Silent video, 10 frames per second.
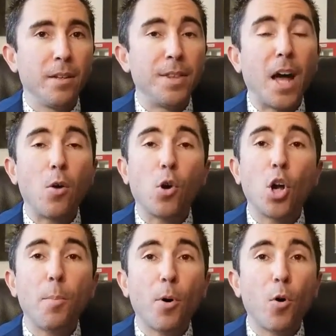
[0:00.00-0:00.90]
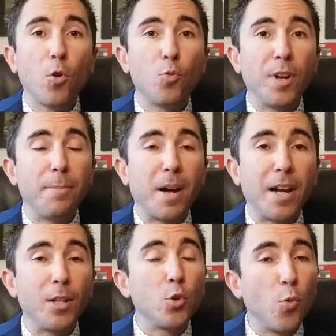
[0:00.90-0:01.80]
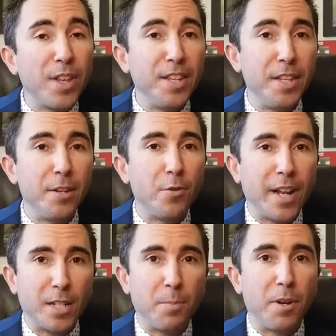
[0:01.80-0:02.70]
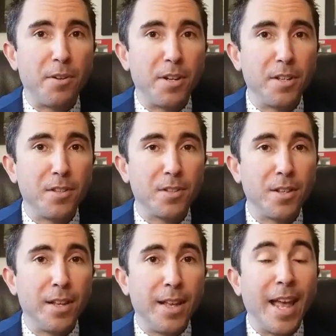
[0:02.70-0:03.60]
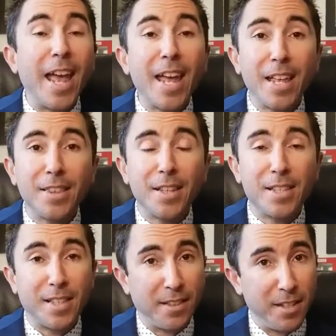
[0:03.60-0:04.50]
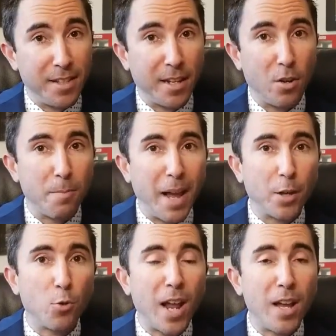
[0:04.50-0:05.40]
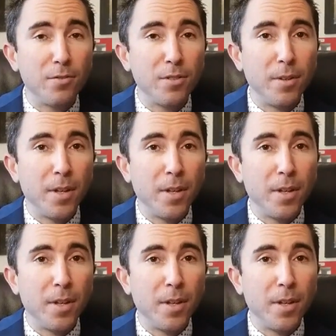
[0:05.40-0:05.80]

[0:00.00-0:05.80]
Now, coupled with my 20-year experience and statistical background,